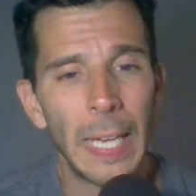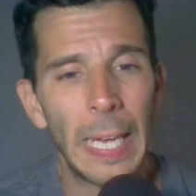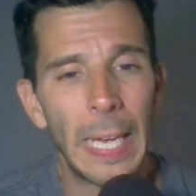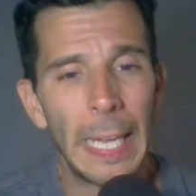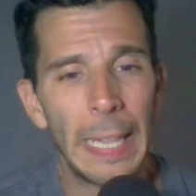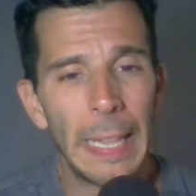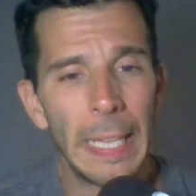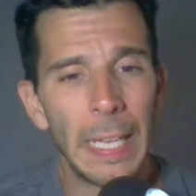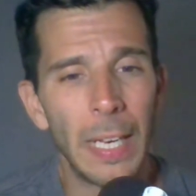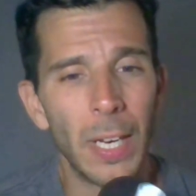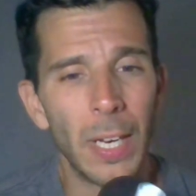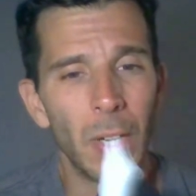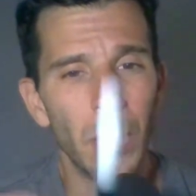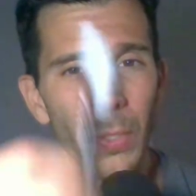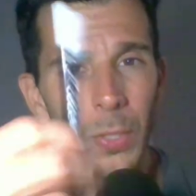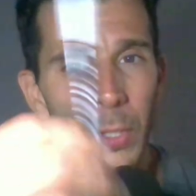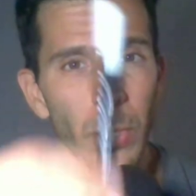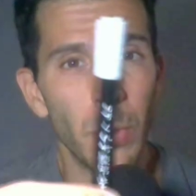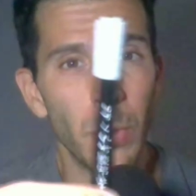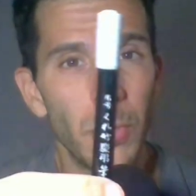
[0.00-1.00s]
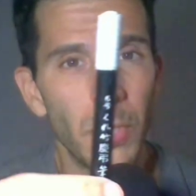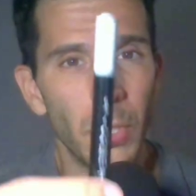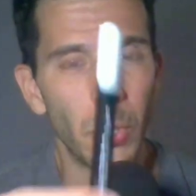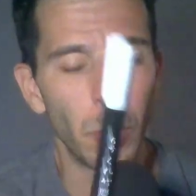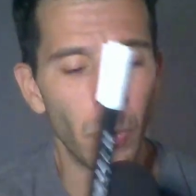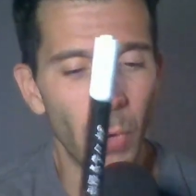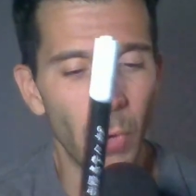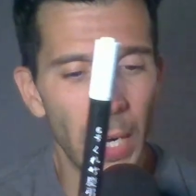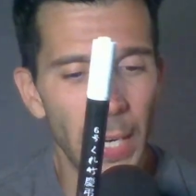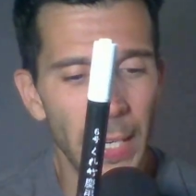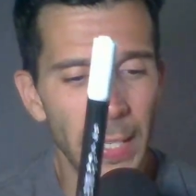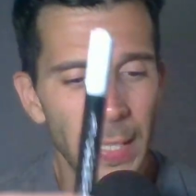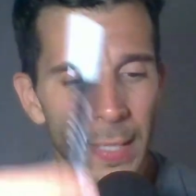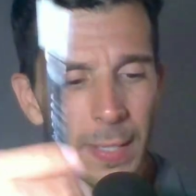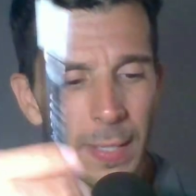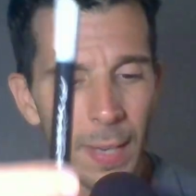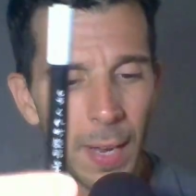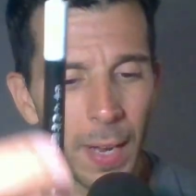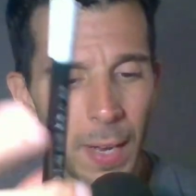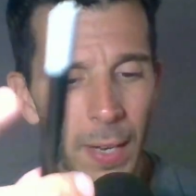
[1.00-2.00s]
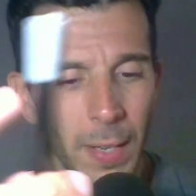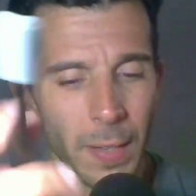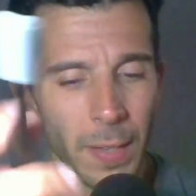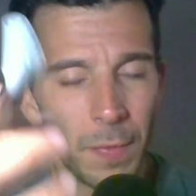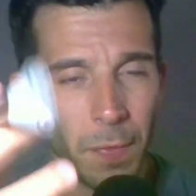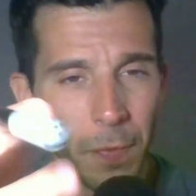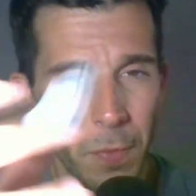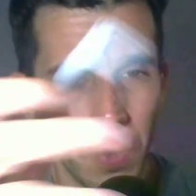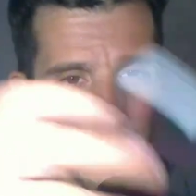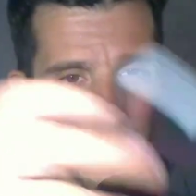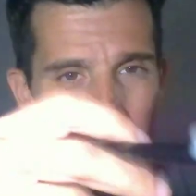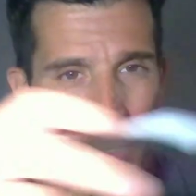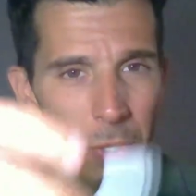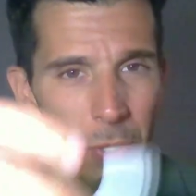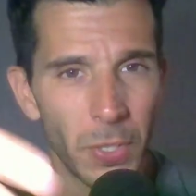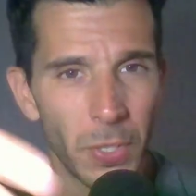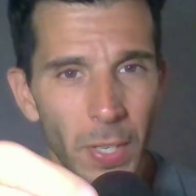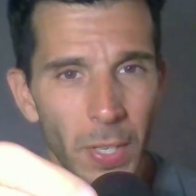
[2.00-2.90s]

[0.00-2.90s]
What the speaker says: and then I'll use the gray side first